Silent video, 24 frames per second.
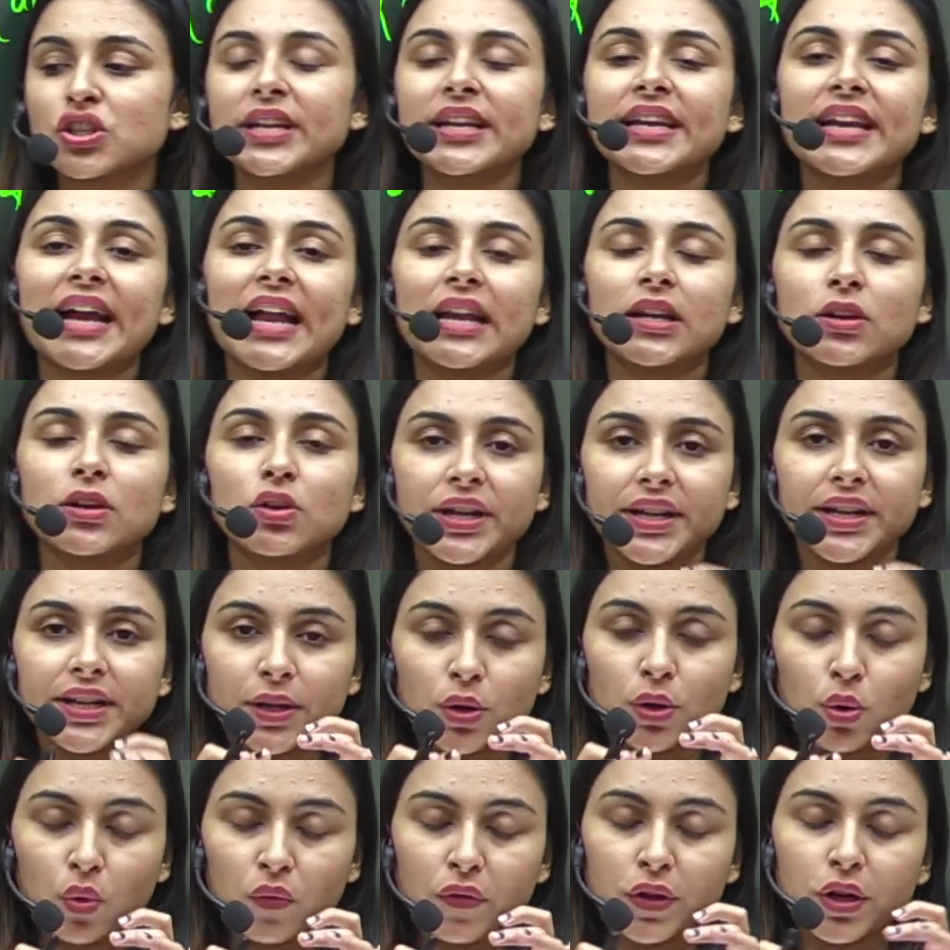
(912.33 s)
calculated
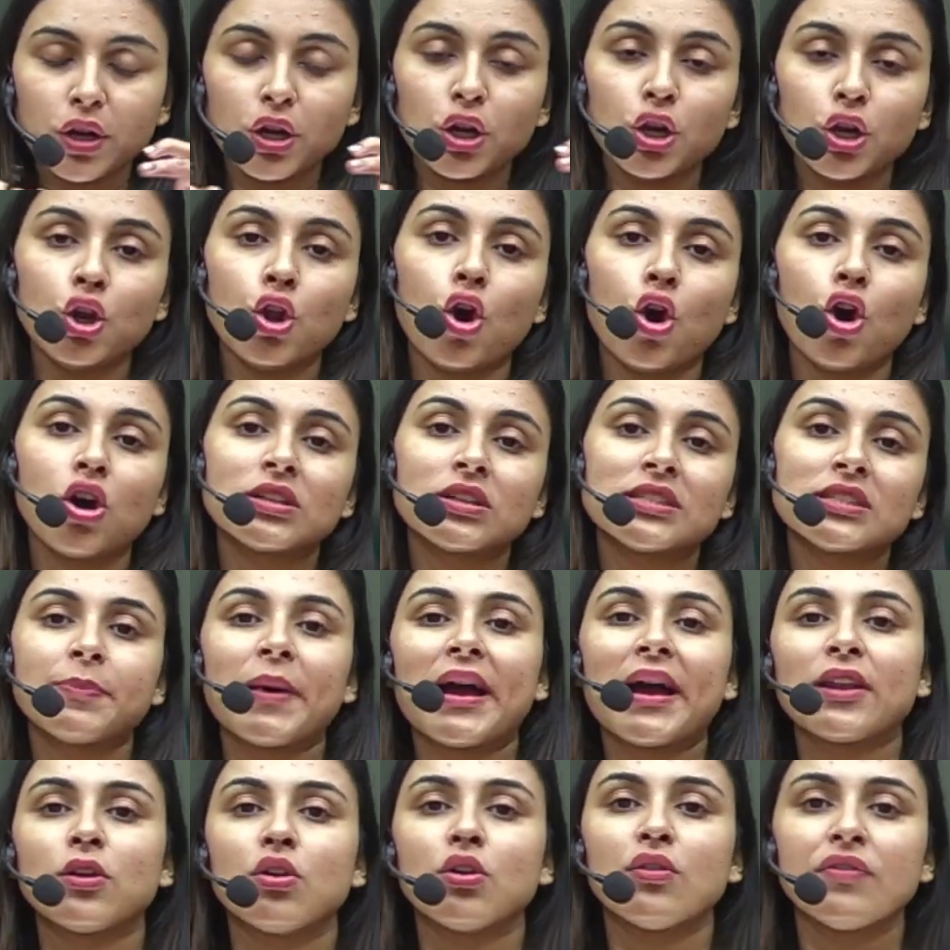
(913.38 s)
over a long
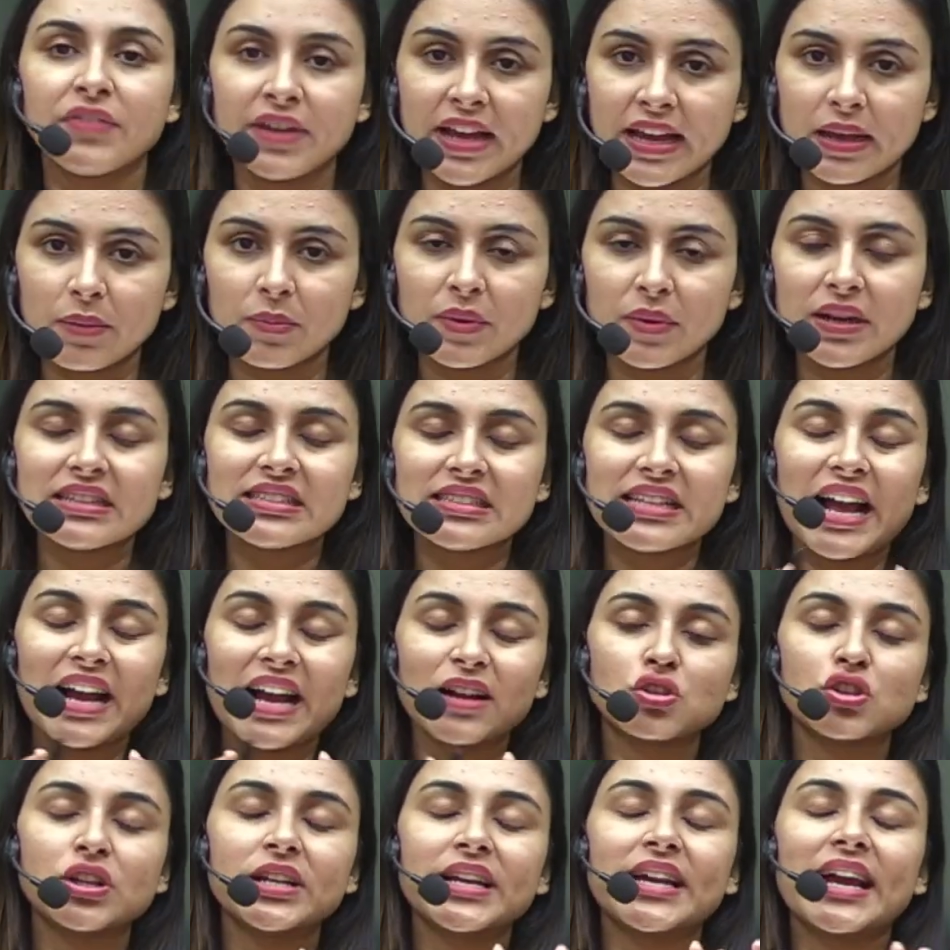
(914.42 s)
span of time. It is
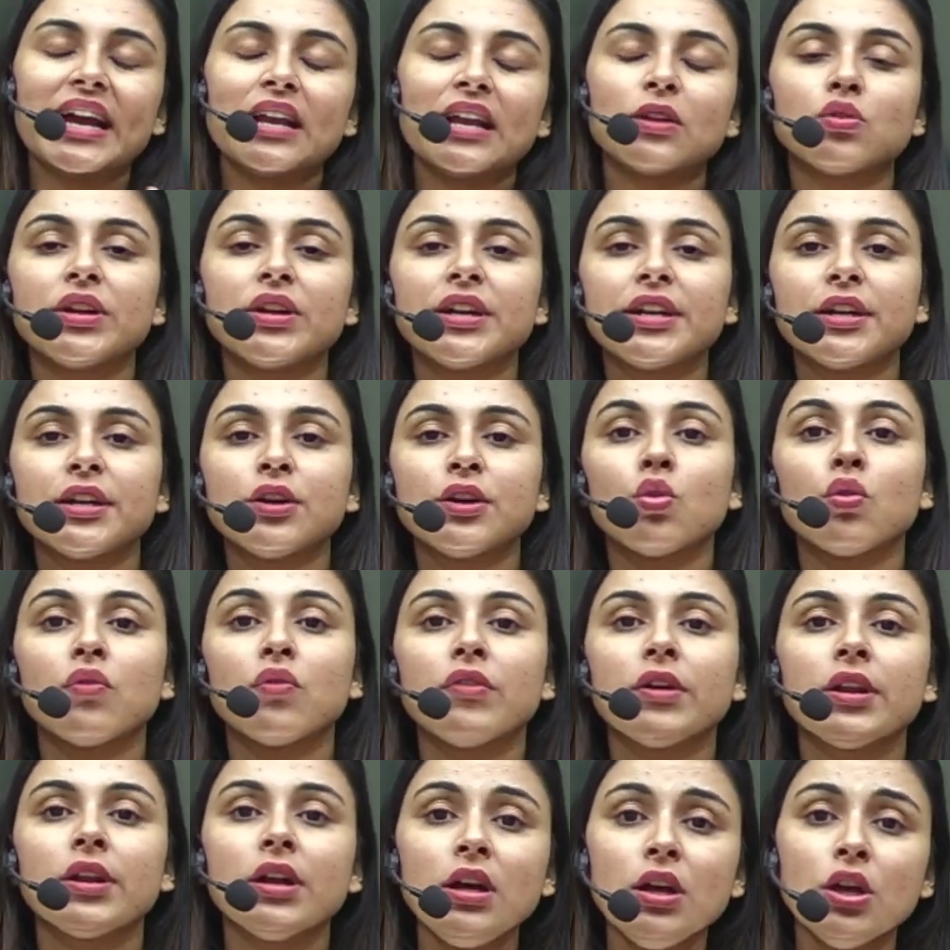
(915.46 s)
actually calculated over
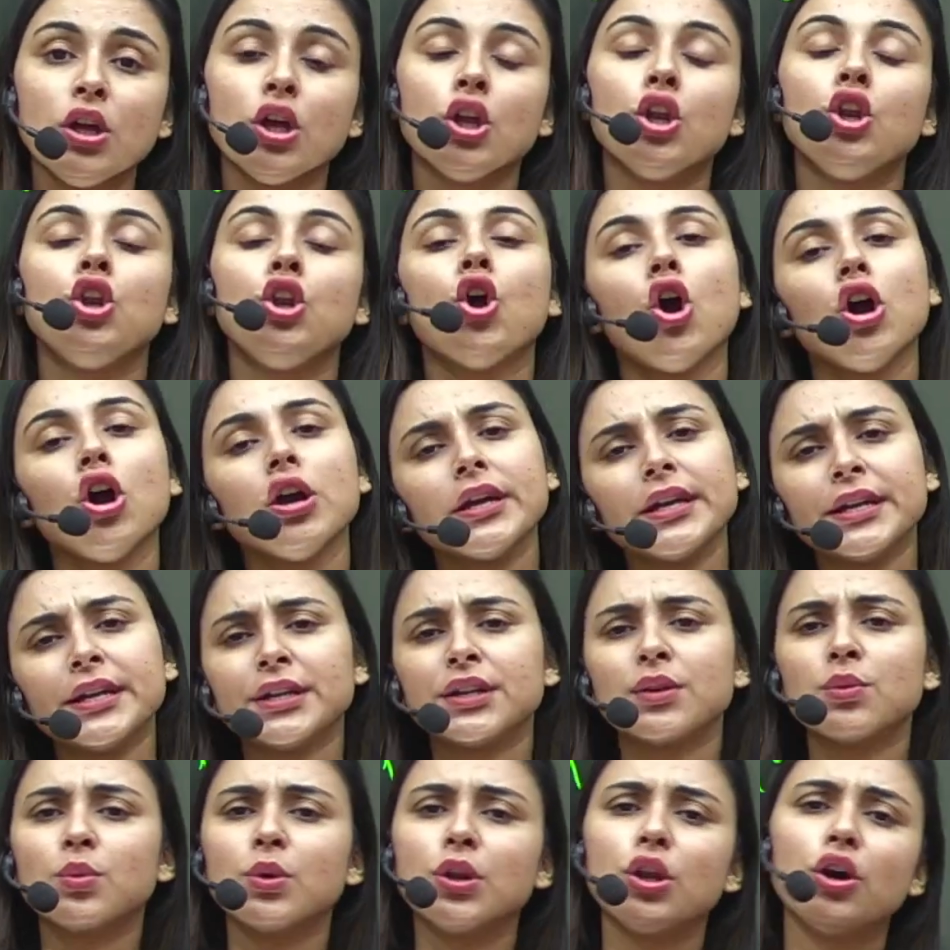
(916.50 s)
a long
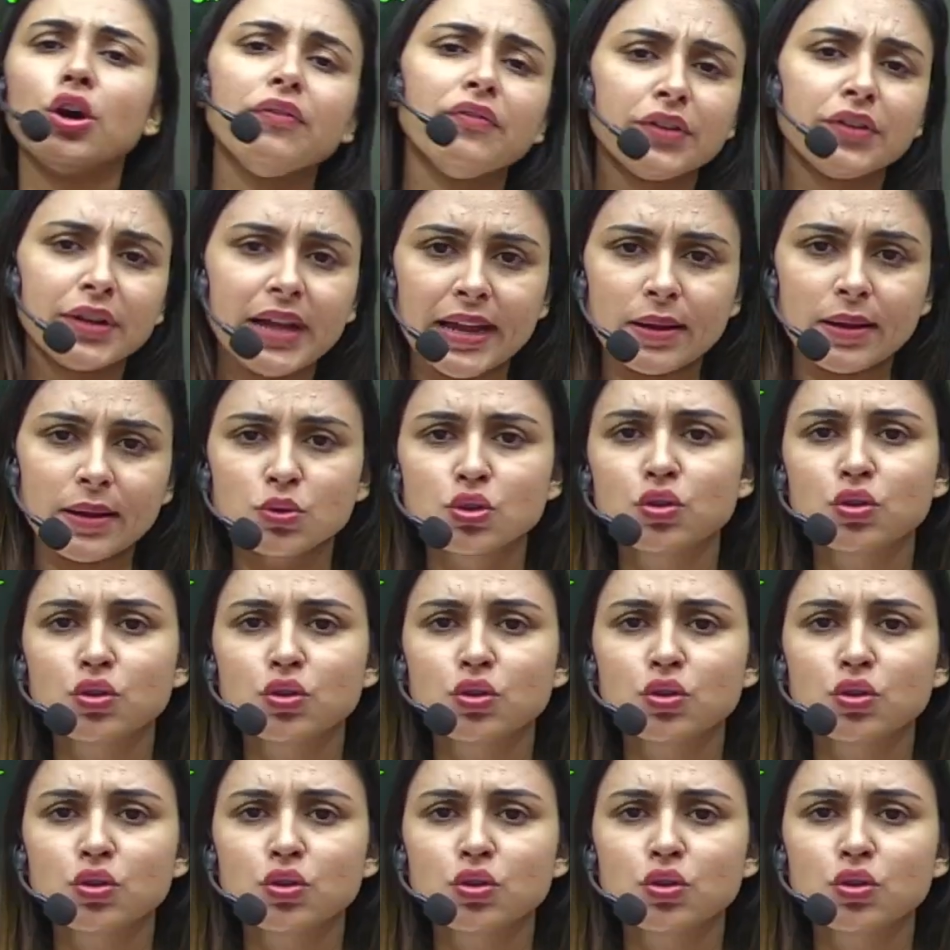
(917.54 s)
interval of time. So